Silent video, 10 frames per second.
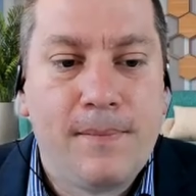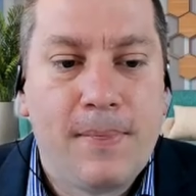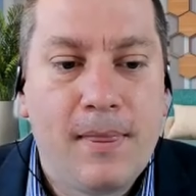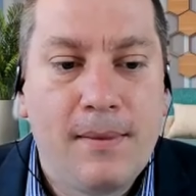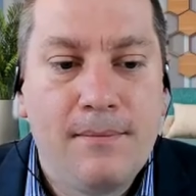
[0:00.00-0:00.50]

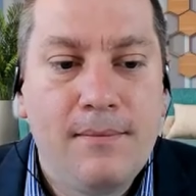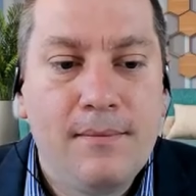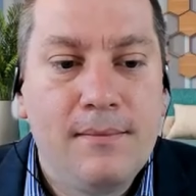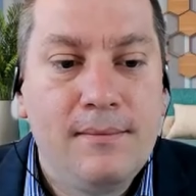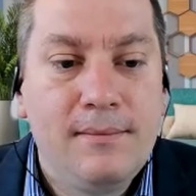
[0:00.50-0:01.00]

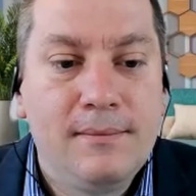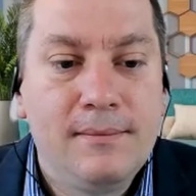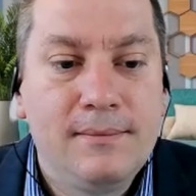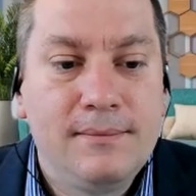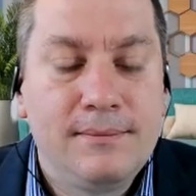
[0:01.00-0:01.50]

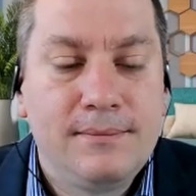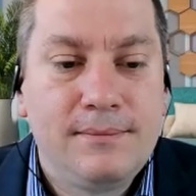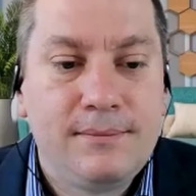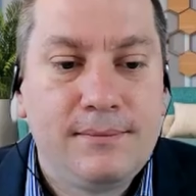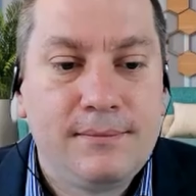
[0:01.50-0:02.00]

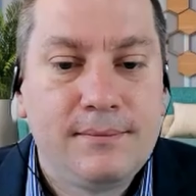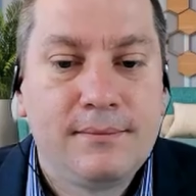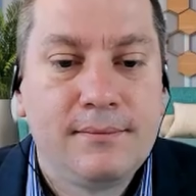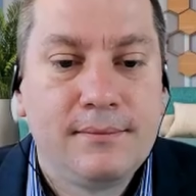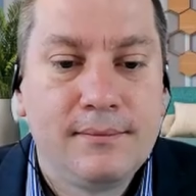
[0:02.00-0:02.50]

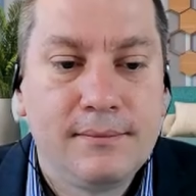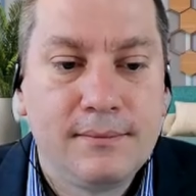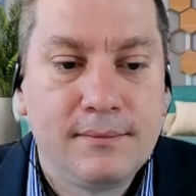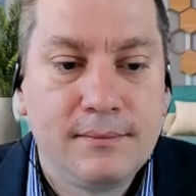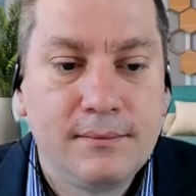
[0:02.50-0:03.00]

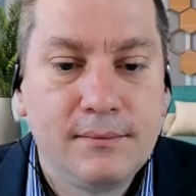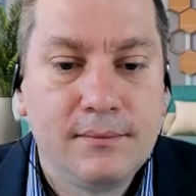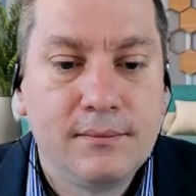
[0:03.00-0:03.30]
No words are spoken by the person on screen.